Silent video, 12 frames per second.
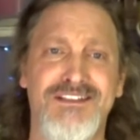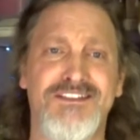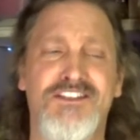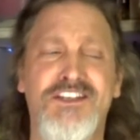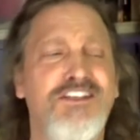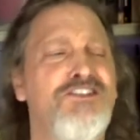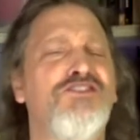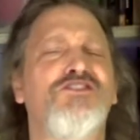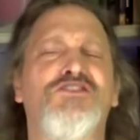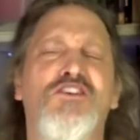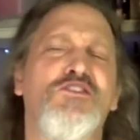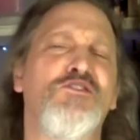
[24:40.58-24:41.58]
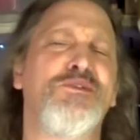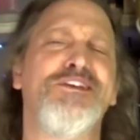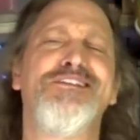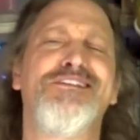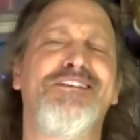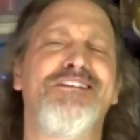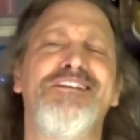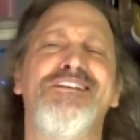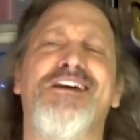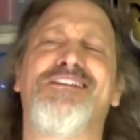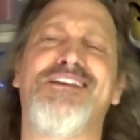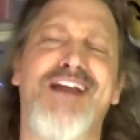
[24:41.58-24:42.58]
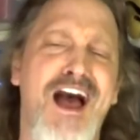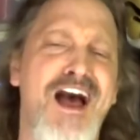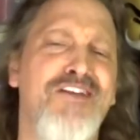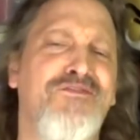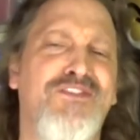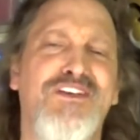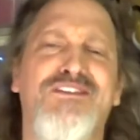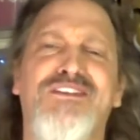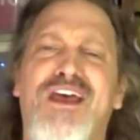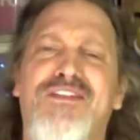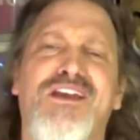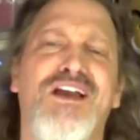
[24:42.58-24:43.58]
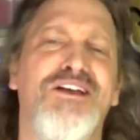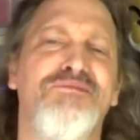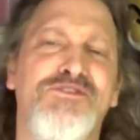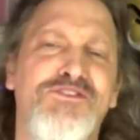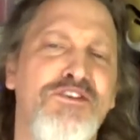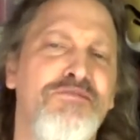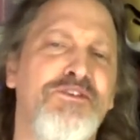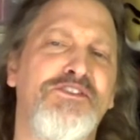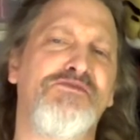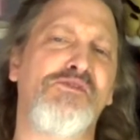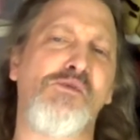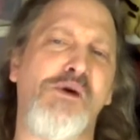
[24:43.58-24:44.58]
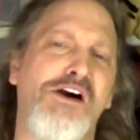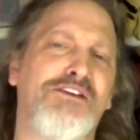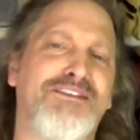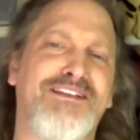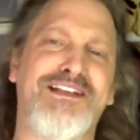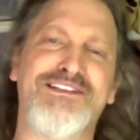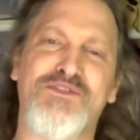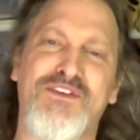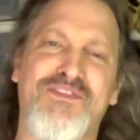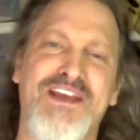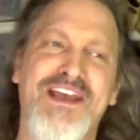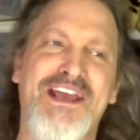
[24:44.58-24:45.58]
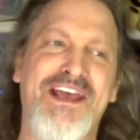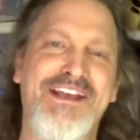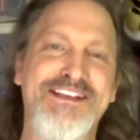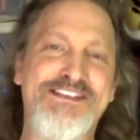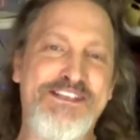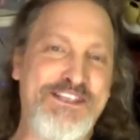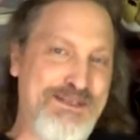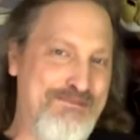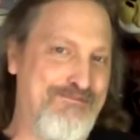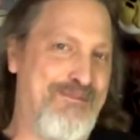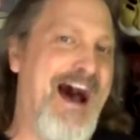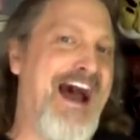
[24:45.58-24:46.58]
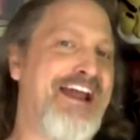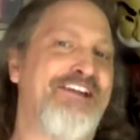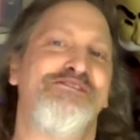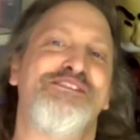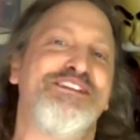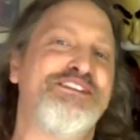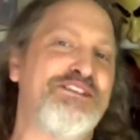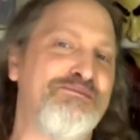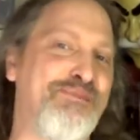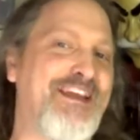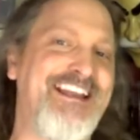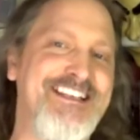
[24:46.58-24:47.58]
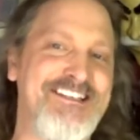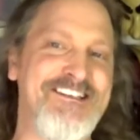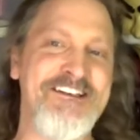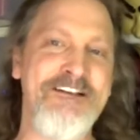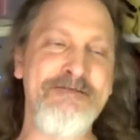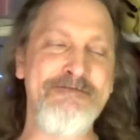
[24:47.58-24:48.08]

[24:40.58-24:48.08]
She's so into the nothing. I feel nothing. I am so much of a walker. That's sort of an inspiring speech.